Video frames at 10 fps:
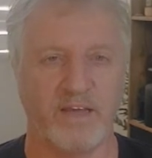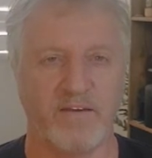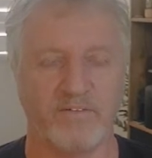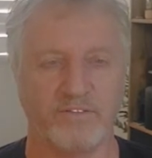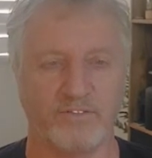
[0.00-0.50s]

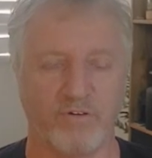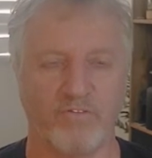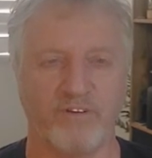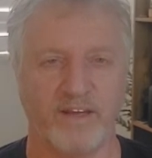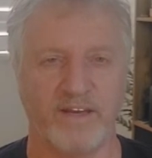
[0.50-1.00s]
have a
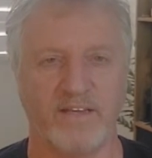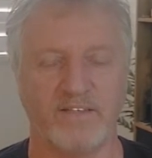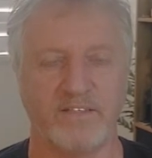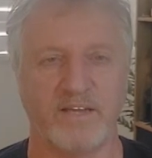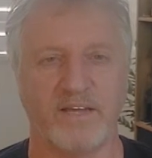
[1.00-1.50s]
strong
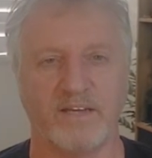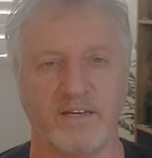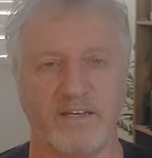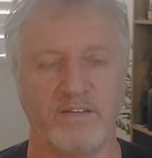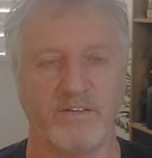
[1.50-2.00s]
foundation
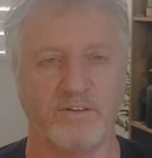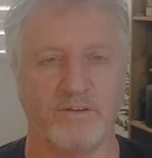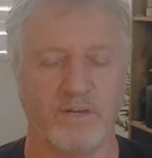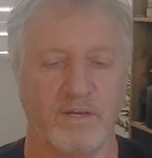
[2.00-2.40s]
underneath you.